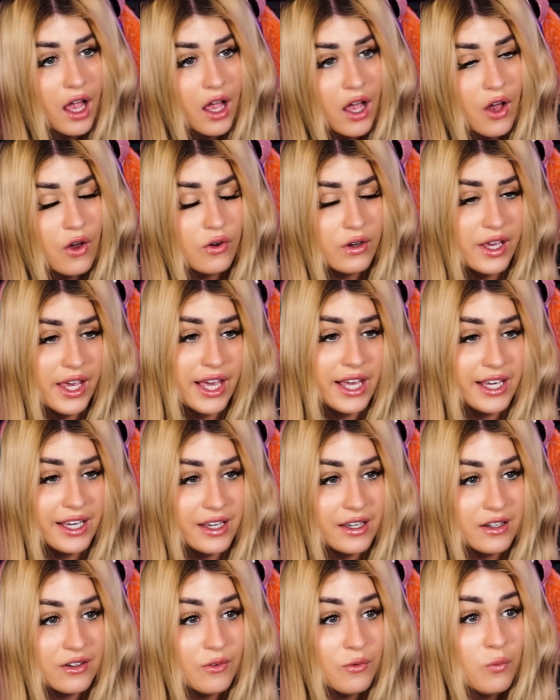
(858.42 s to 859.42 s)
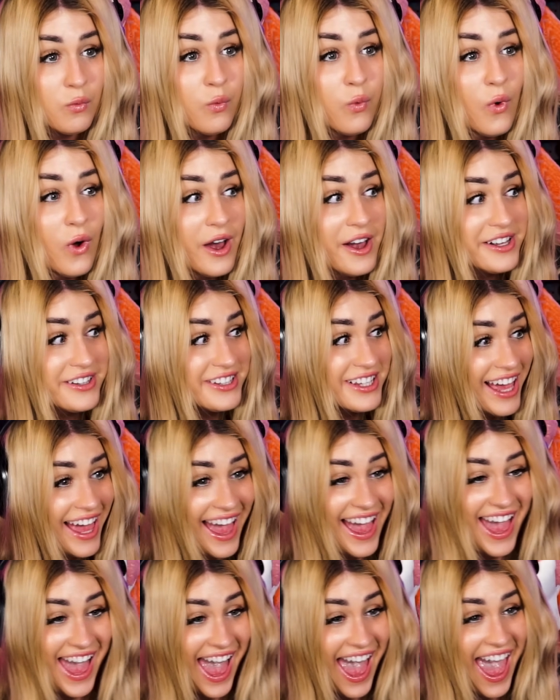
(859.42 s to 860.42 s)
Okay. What
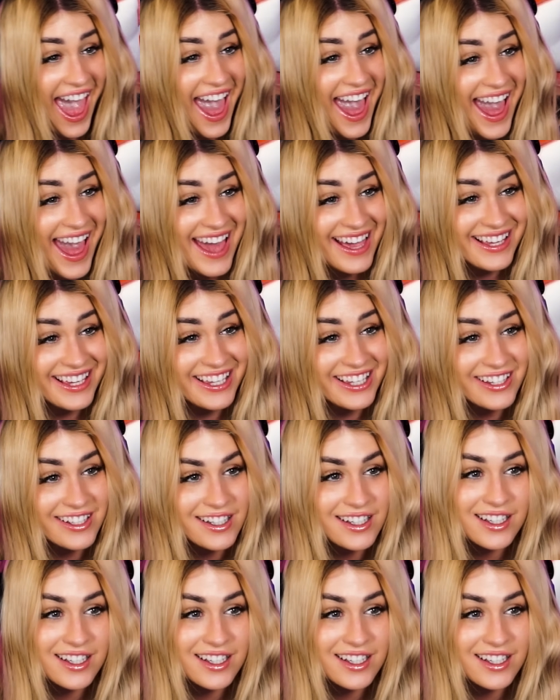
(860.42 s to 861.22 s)
the heck?